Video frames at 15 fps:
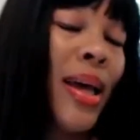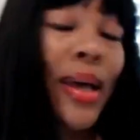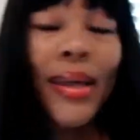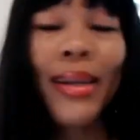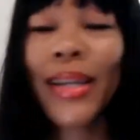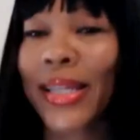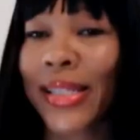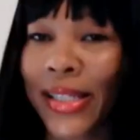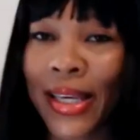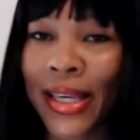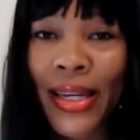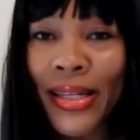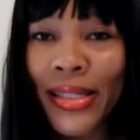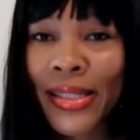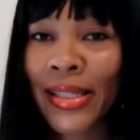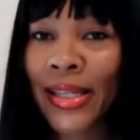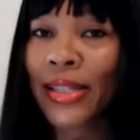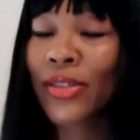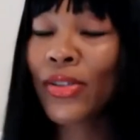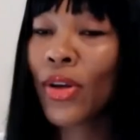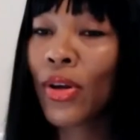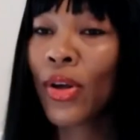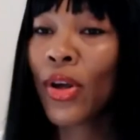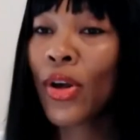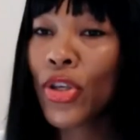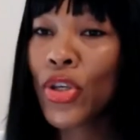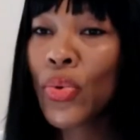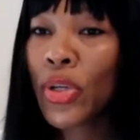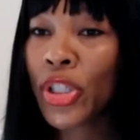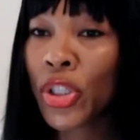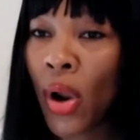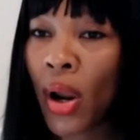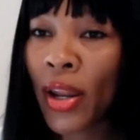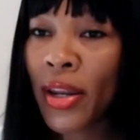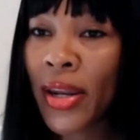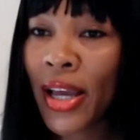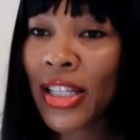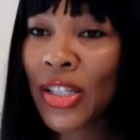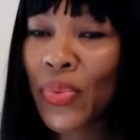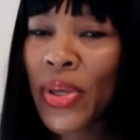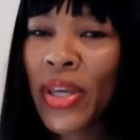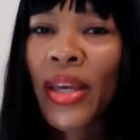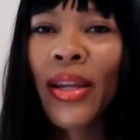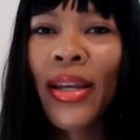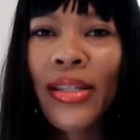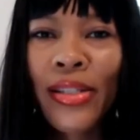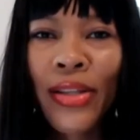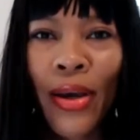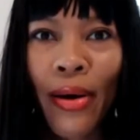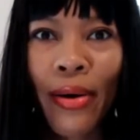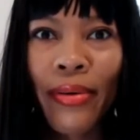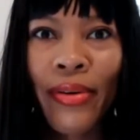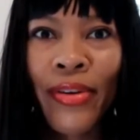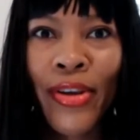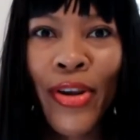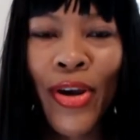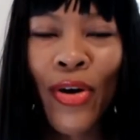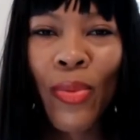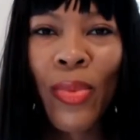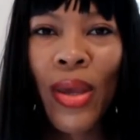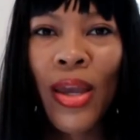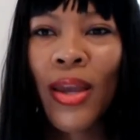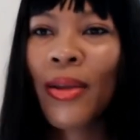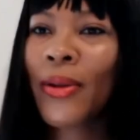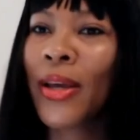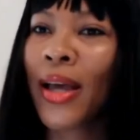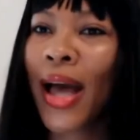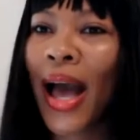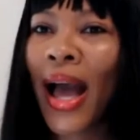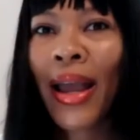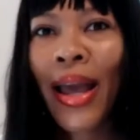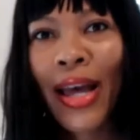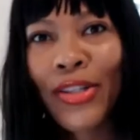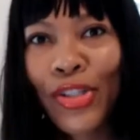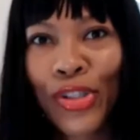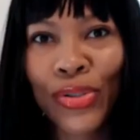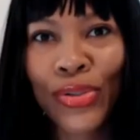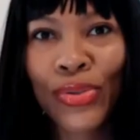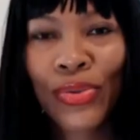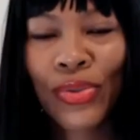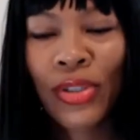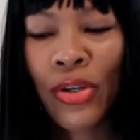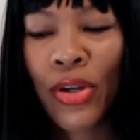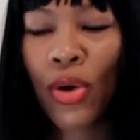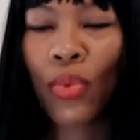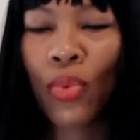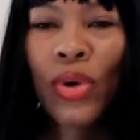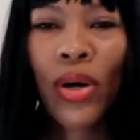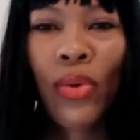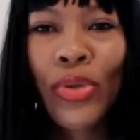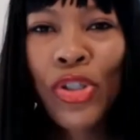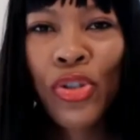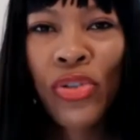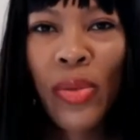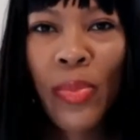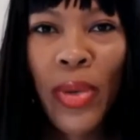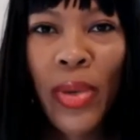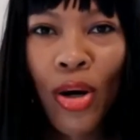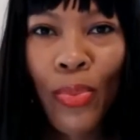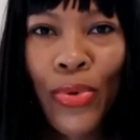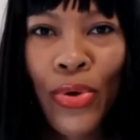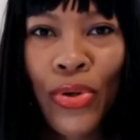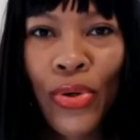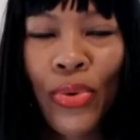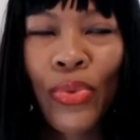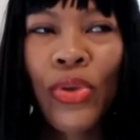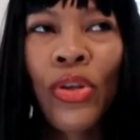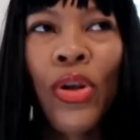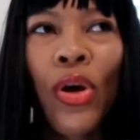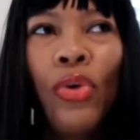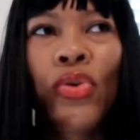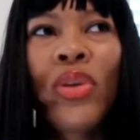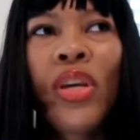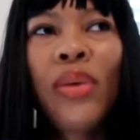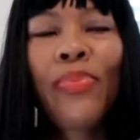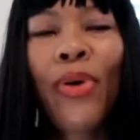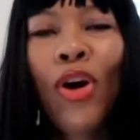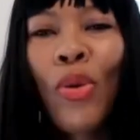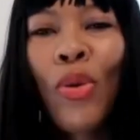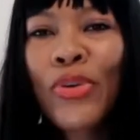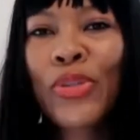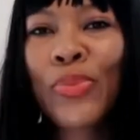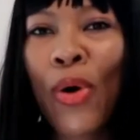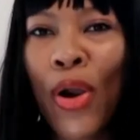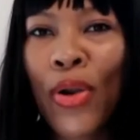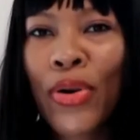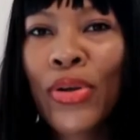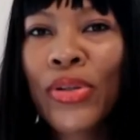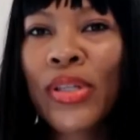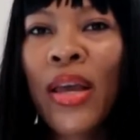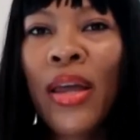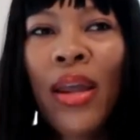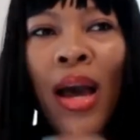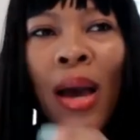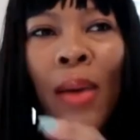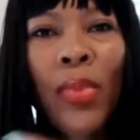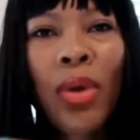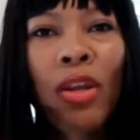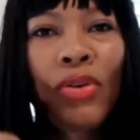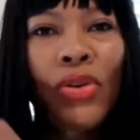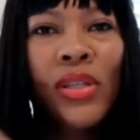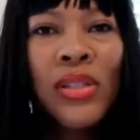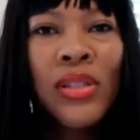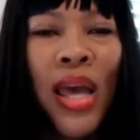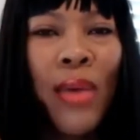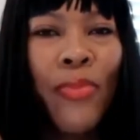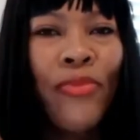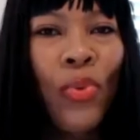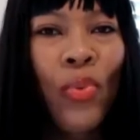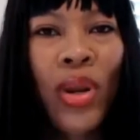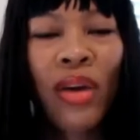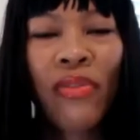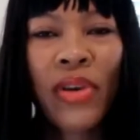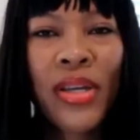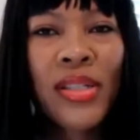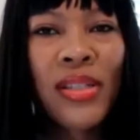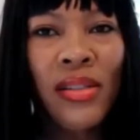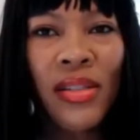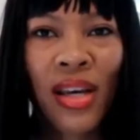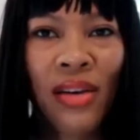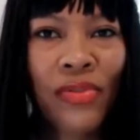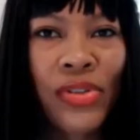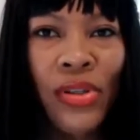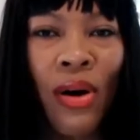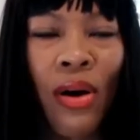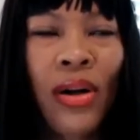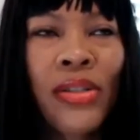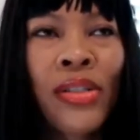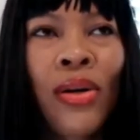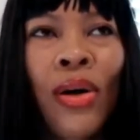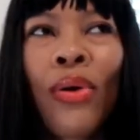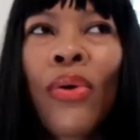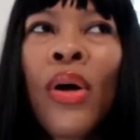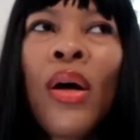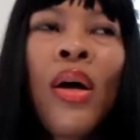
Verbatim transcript: let's get it, sis. You in Charlotte next weekend? Let's go. You know what I mean? Mm-hmm. mm-hmm. I got you. You know, mm-hmm. what, what you need me to help you do? You know, you need purpose partners. And I'm going to do the same for whatever his endeavors are. So,